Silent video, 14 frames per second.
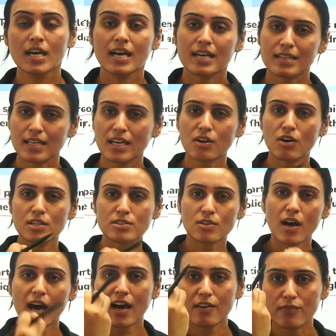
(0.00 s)
they also
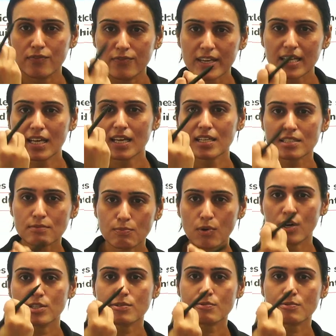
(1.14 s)
have very small